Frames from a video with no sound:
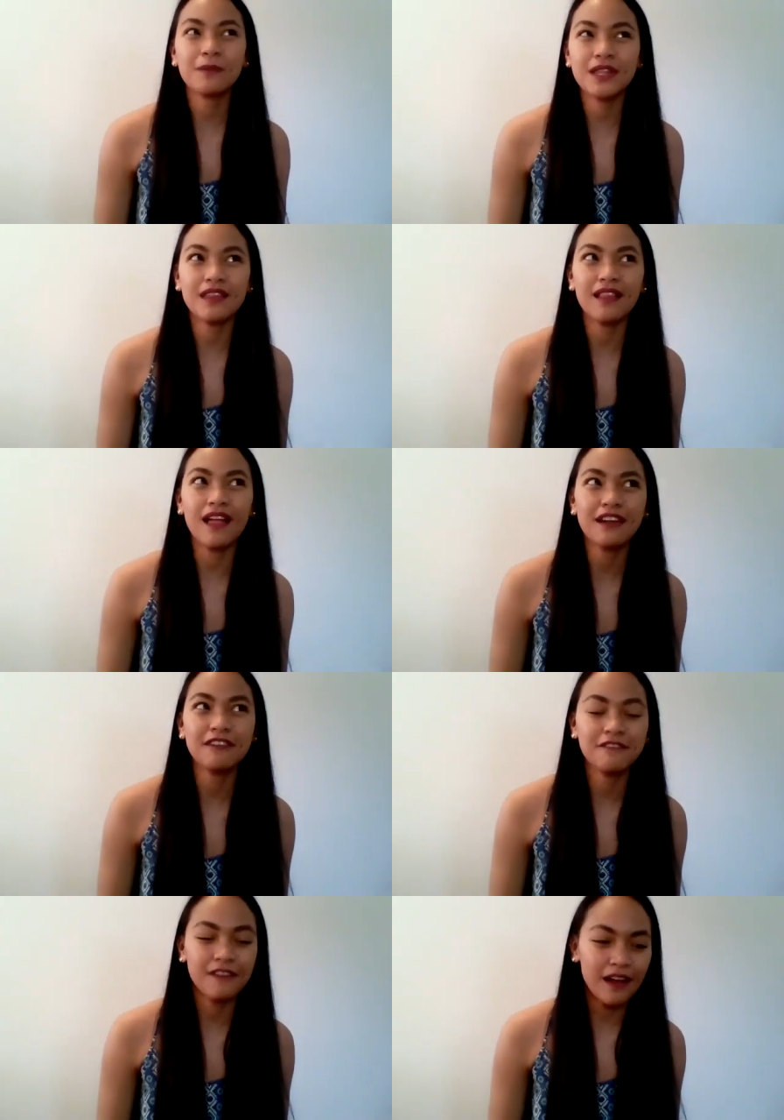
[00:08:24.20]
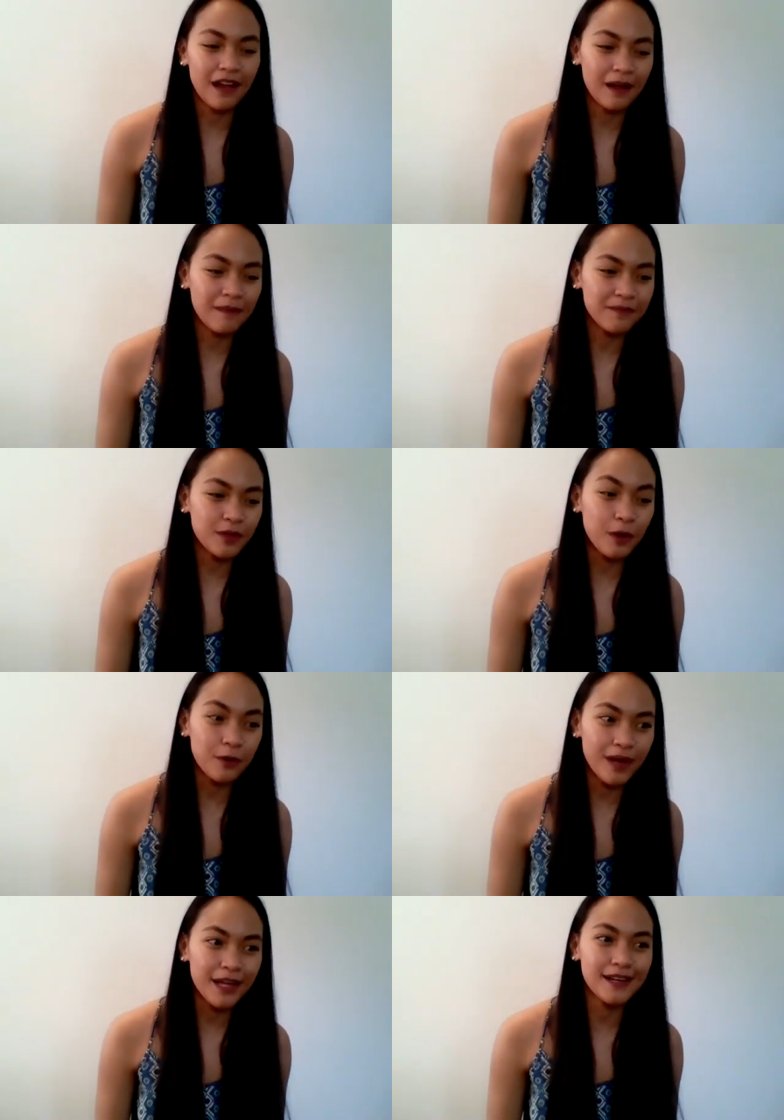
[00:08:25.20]
with a lot of
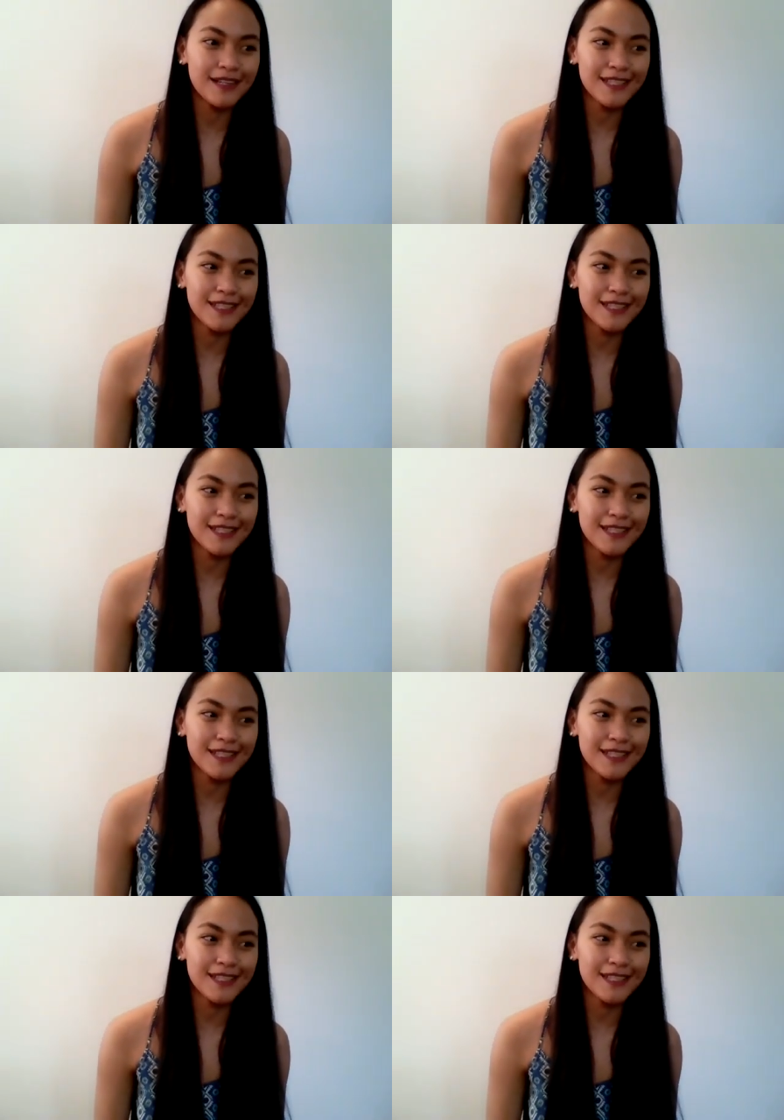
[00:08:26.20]
co-writers,